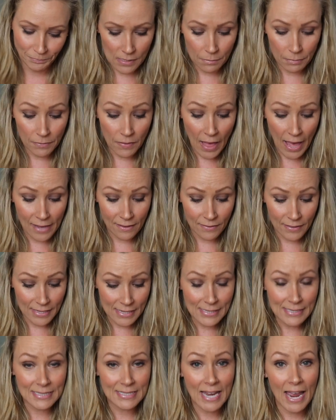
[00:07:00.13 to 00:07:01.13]
Supply
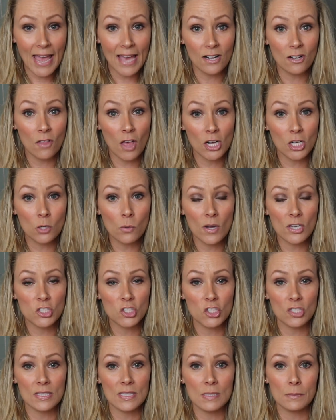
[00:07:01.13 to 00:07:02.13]
list. I had a lot of
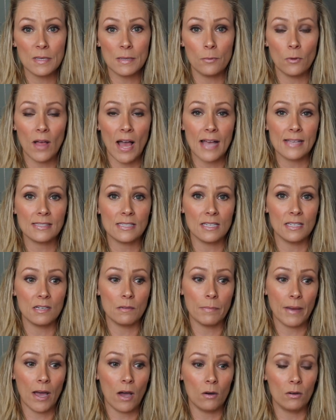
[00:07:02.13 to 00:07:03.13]
questions, people asking
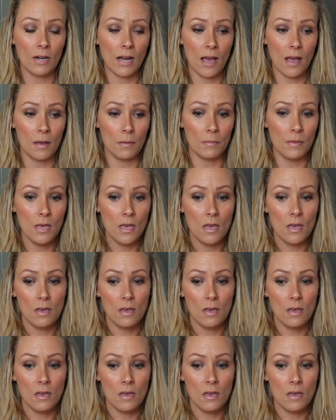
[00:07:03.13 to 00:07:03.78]
about um,